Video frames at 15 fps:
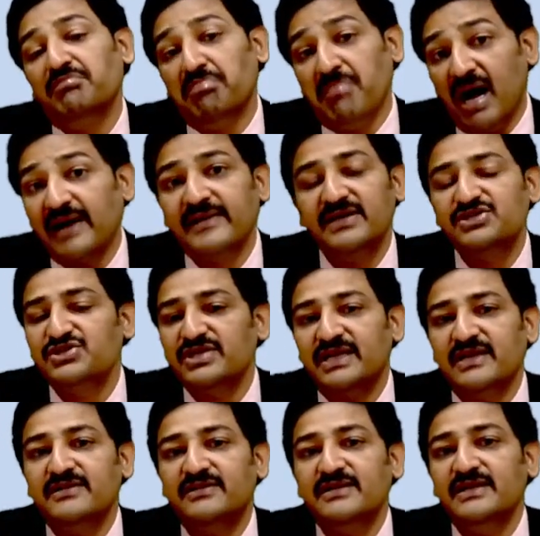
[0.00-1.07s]
market in
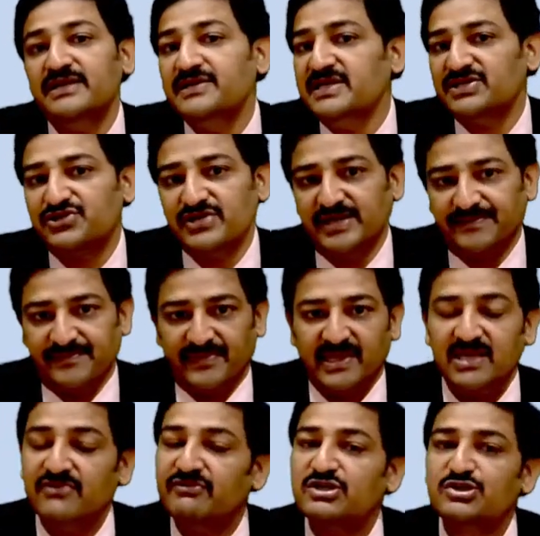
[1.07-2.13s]
an industry
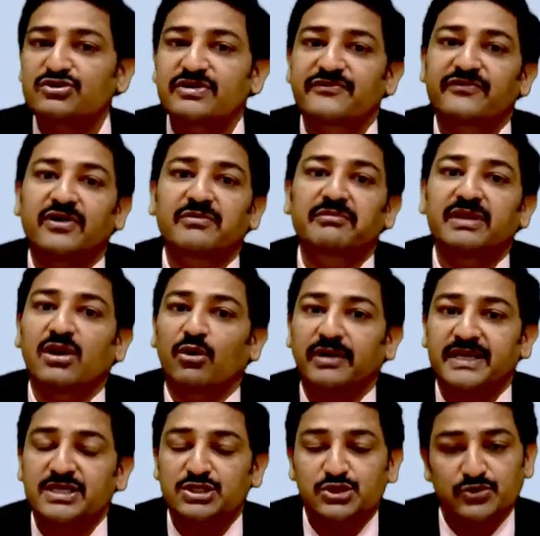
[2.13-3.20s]
in which the firm
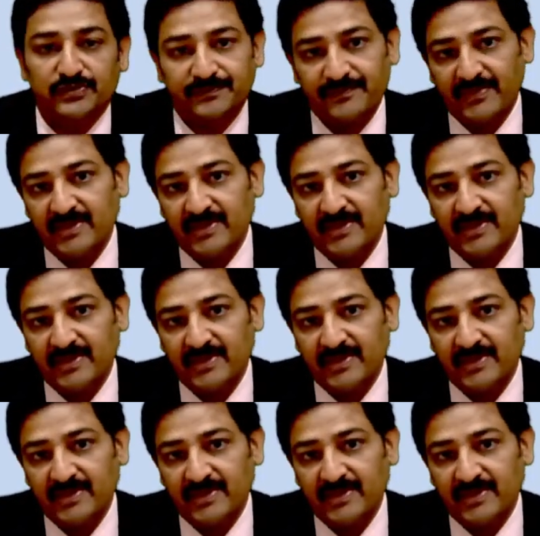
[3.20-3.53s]
belonging to.